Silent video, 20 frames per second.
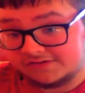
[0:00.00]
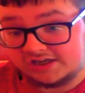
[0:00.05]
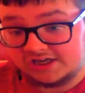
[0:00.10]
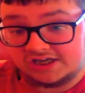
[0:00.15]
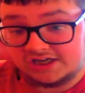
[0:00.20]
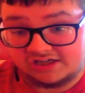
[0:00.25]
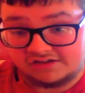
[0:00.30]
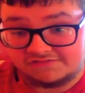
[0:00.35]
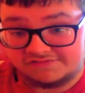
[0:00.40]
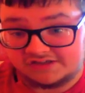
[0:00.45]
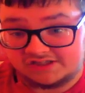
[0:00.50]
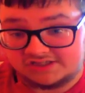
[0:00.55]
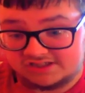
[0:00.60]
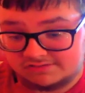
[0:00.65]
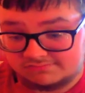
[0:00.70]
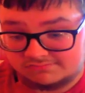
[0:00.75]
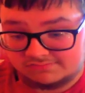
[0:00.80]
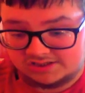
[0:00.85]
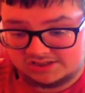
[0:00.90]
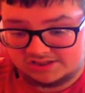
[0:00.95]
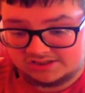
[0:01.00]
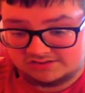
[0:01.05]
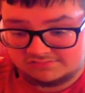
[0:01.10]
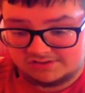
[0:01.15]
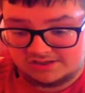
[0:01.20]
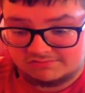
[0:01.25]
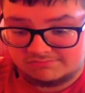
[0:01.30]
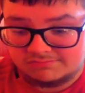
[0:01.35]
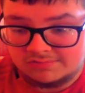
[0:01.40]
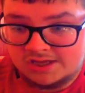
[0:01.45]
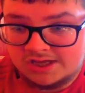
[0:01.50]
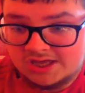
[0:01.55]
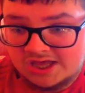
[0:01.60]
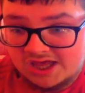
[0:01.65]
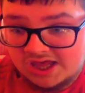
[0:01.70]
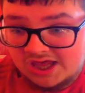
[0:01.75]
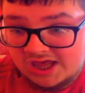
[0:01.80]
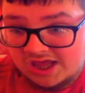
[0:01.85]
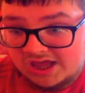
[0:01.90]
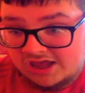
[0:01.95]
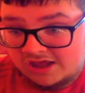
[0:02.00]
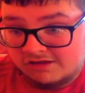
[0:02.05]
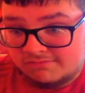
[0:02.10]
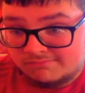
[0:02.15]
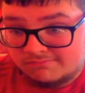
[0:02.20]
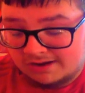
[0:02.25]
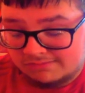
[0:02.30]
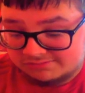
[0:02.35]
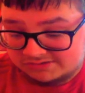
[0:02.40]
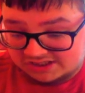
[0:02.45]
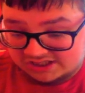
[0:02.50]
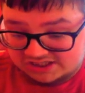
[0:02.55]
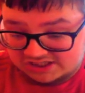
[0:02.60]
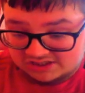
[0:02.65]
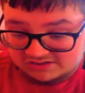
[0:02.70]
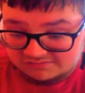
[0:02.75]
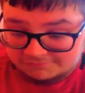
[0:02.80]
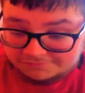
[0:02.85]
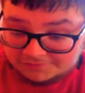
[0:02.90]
other United fans in my stream. My prediction,